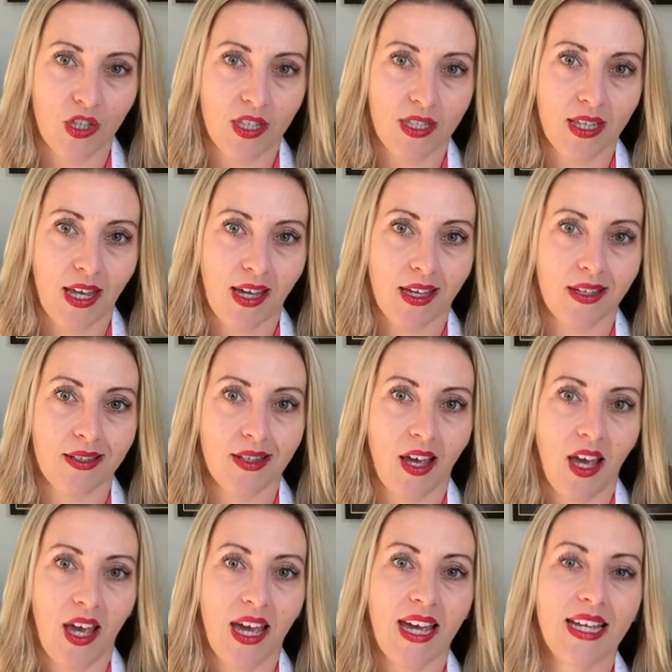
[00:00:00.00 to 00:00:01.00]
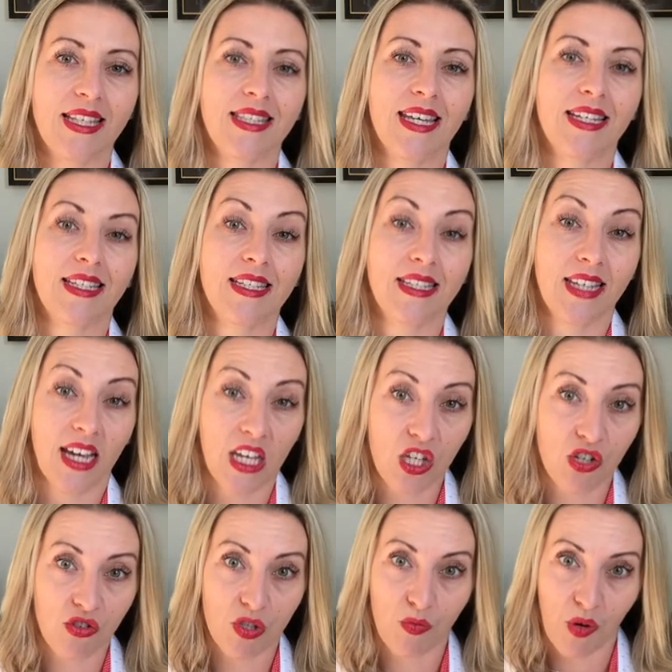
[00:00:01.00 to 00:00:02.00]
II, it set a
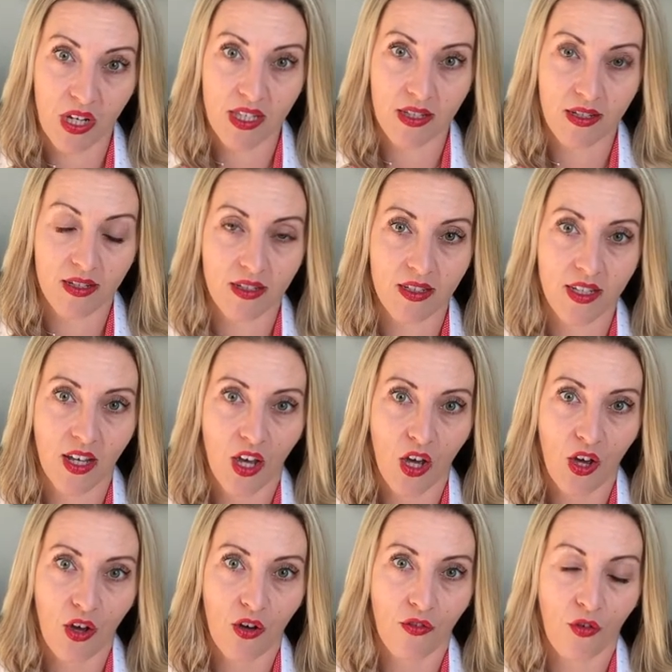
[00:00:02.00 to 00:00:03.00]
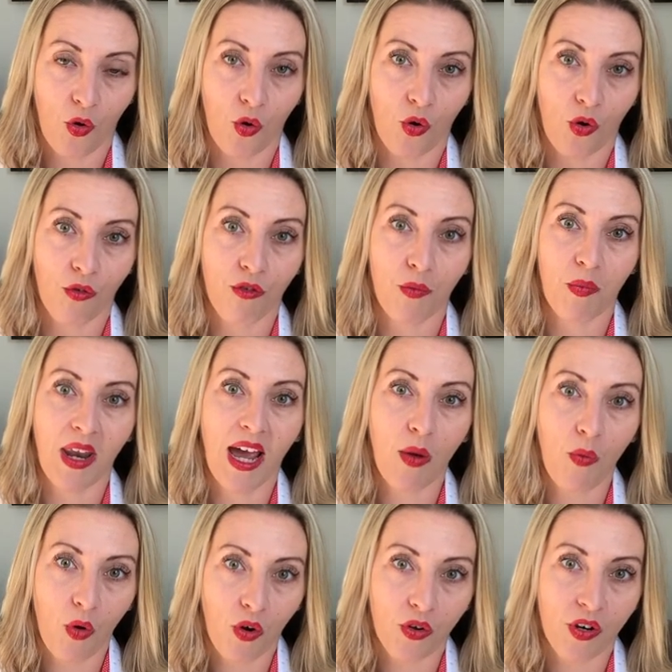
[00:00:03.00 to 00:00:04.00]
dangerous precedent for from
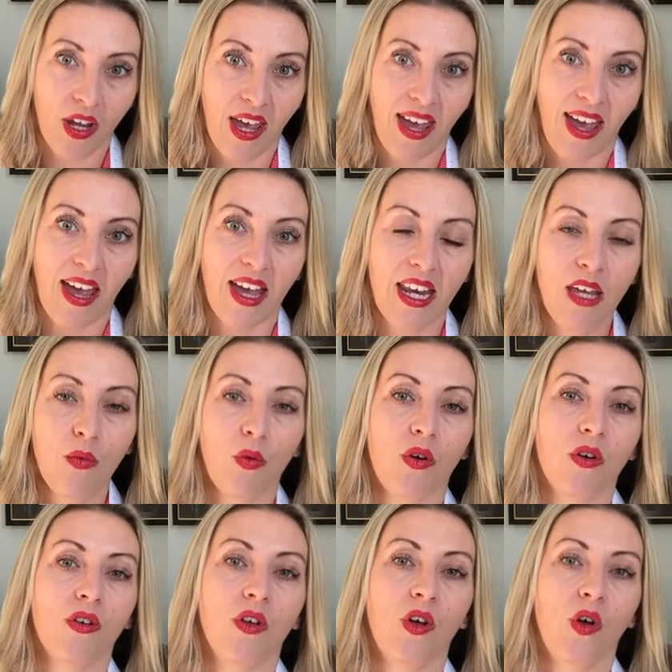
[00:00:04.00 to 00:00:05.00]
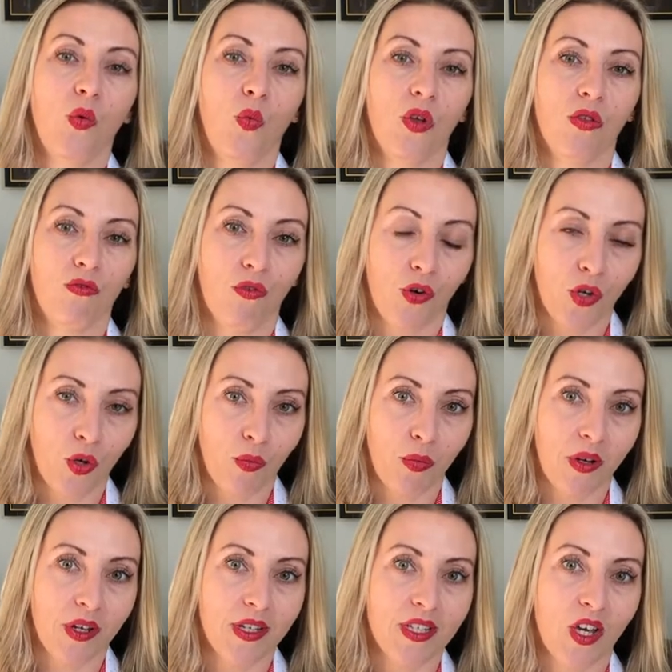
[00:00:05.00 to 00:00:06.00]
now on anyone with royal
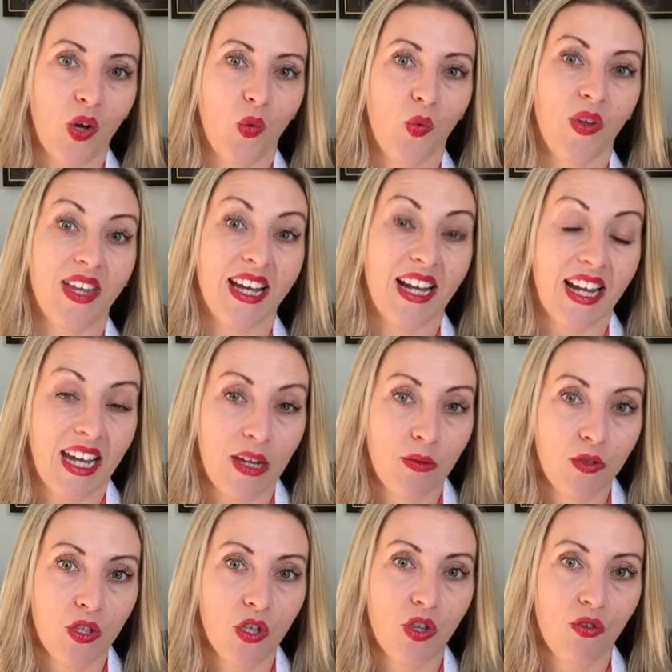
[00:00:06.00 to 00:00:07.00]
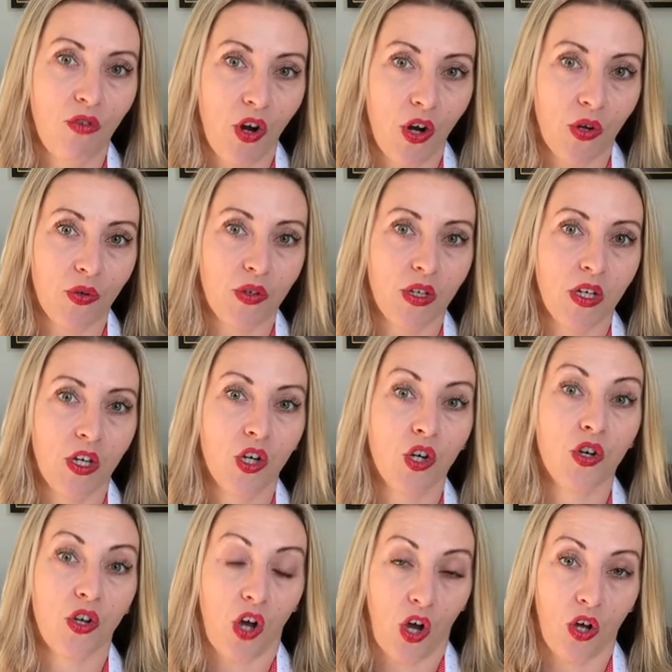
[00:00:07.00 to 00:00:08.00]
blood with a claim to the throne
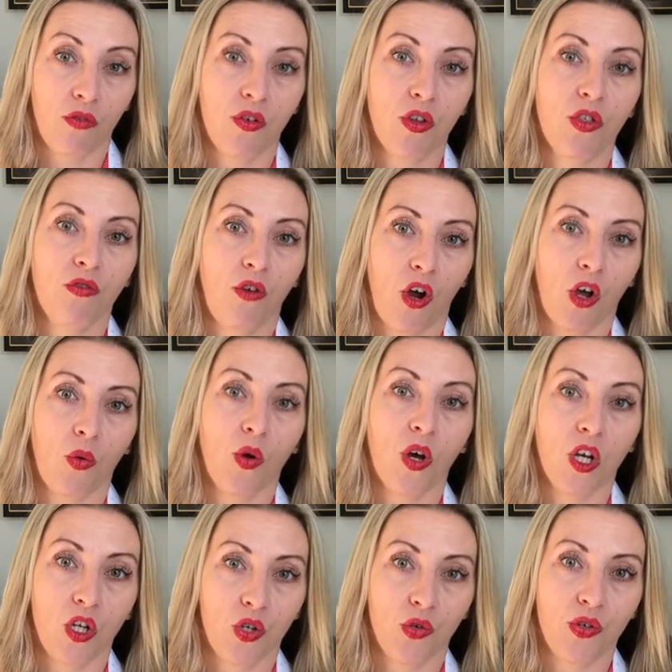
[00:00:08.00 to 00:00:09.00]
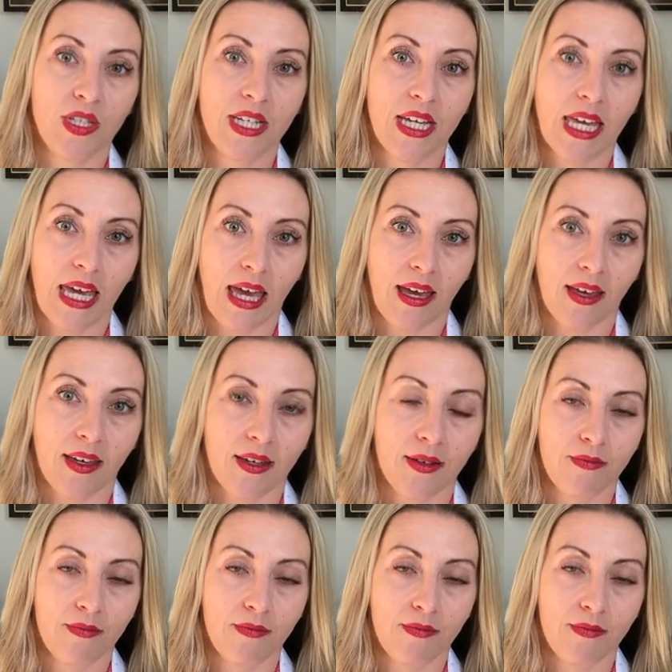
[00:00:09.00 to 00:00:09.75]
could overthrow an anointed king.